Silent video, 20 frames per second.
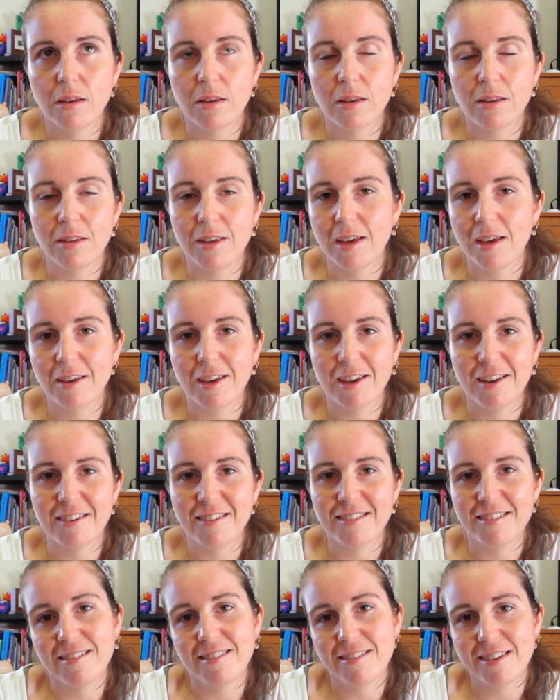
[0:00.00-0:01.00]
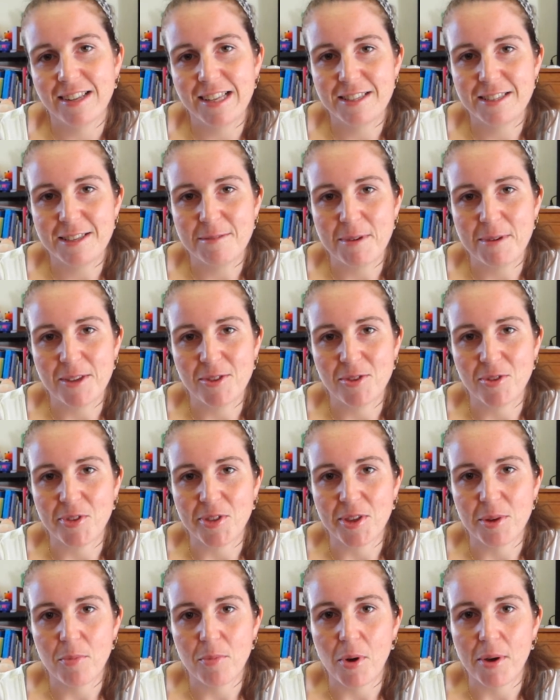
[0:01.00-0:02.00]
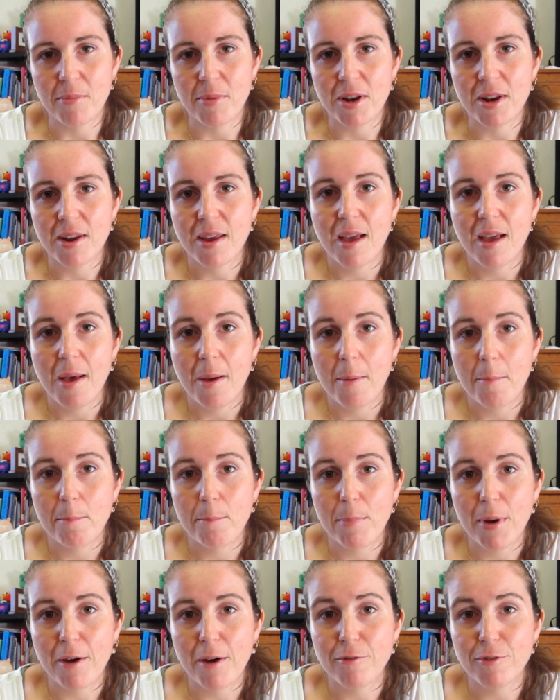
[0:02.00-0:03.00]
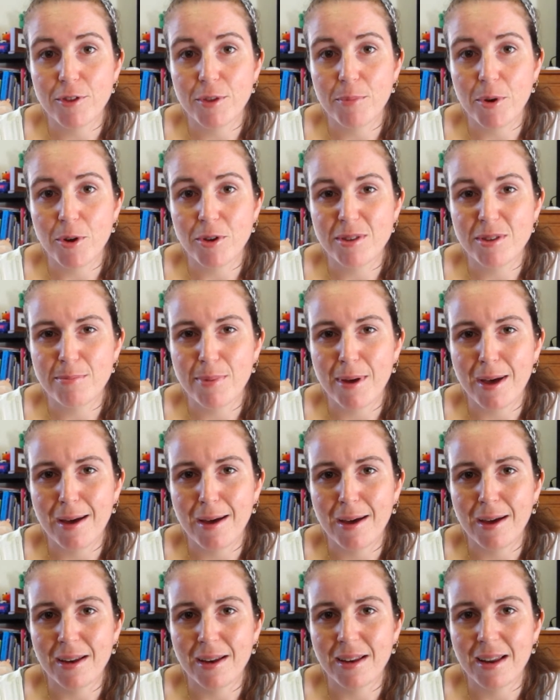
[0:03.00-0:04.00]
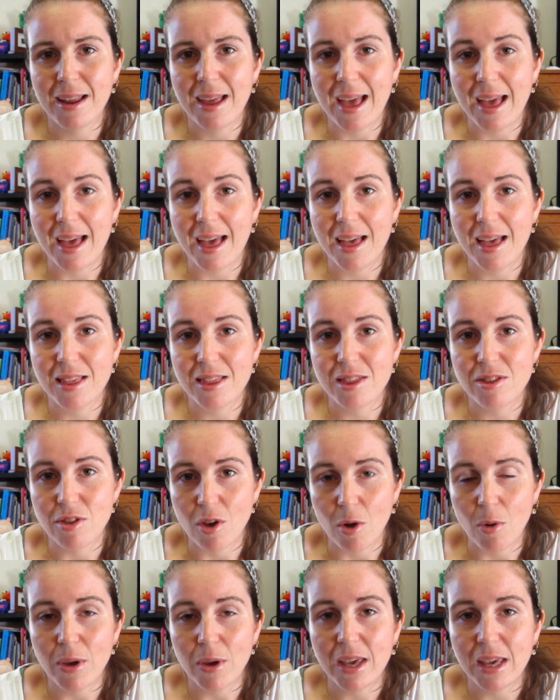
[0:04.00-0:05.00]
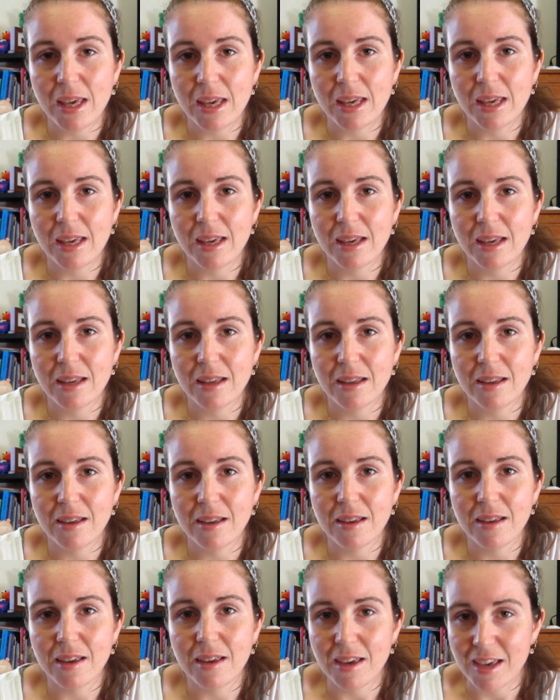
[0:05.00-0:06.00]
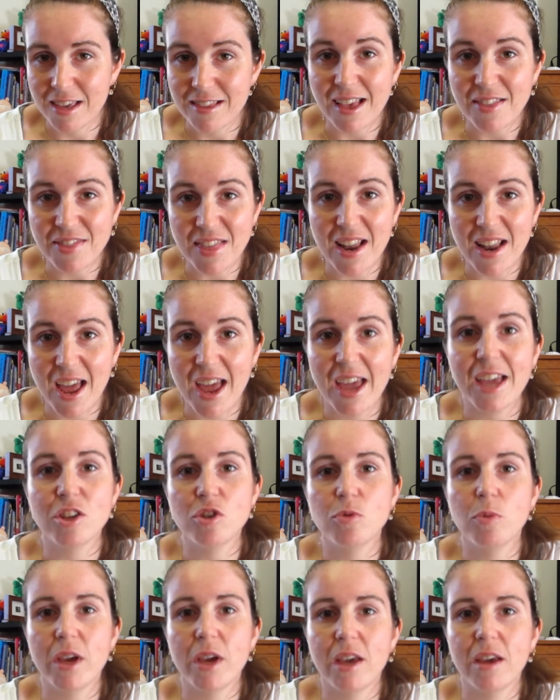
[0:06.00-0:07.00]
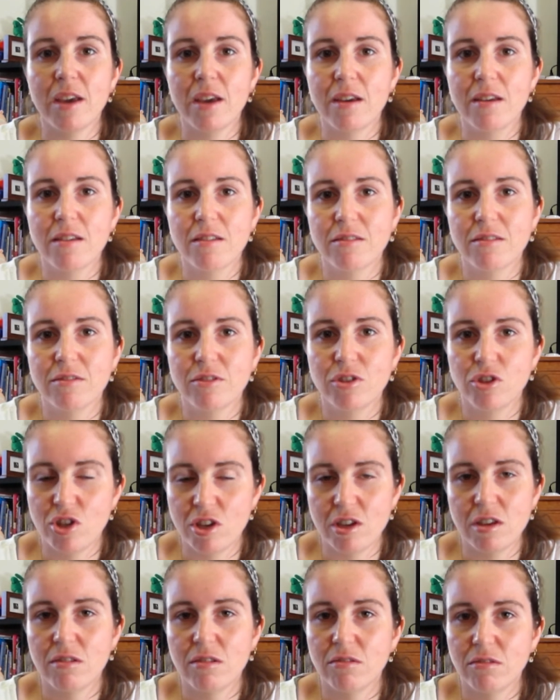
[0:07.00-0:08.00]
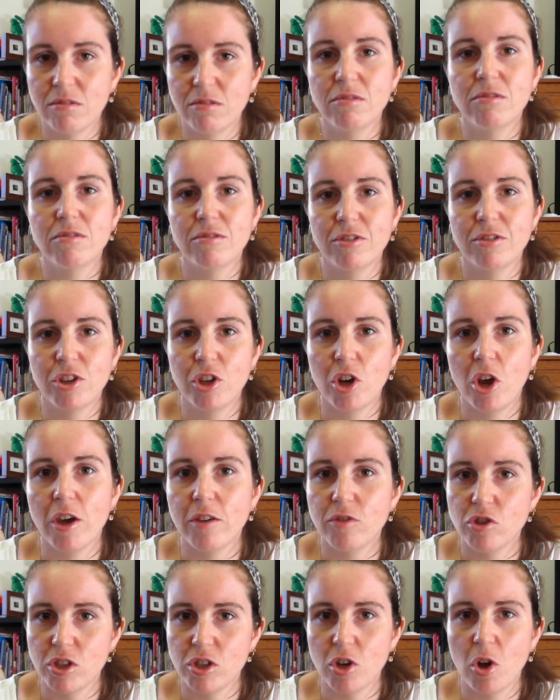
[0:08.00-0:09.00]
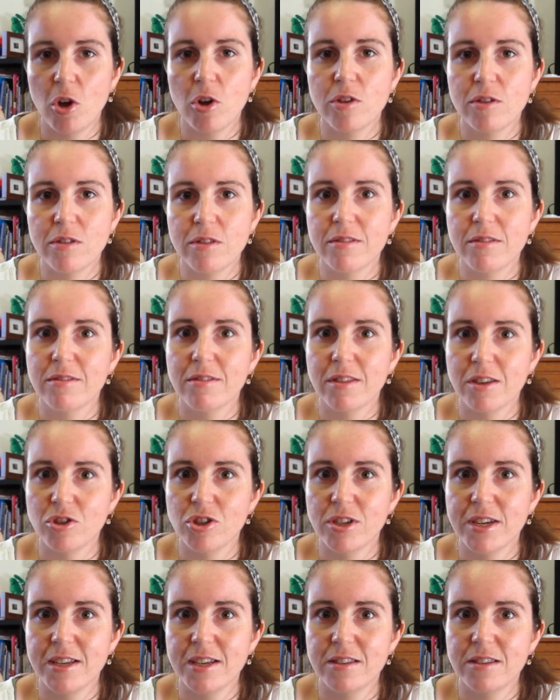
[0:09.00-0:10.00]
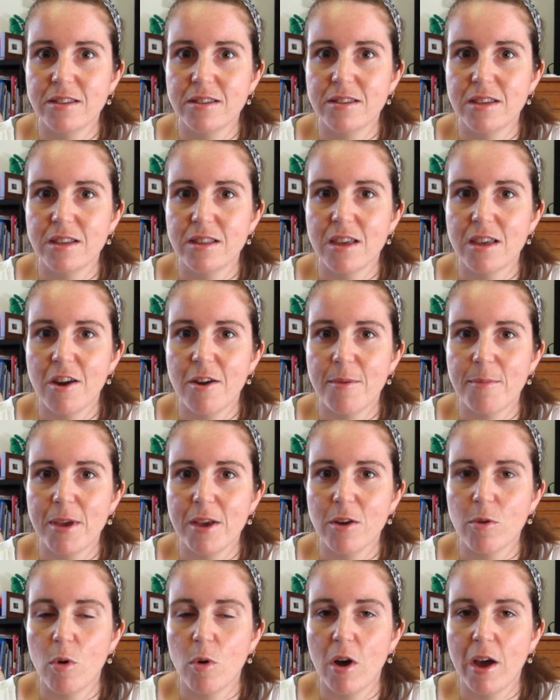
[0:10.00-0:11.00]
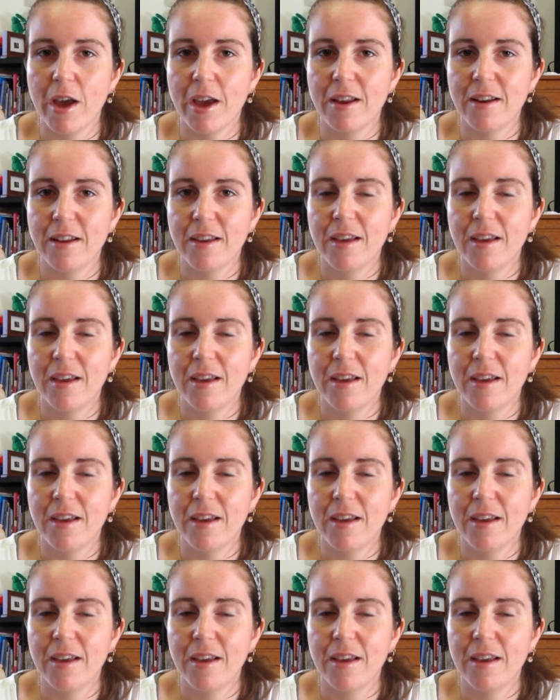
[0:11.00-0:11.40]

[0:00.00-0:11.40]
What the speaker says: yeah, again, this depends on the appointment. But for the most part, Zoe is at that age where she'll, if she knows that she needs to sit there and be quiet,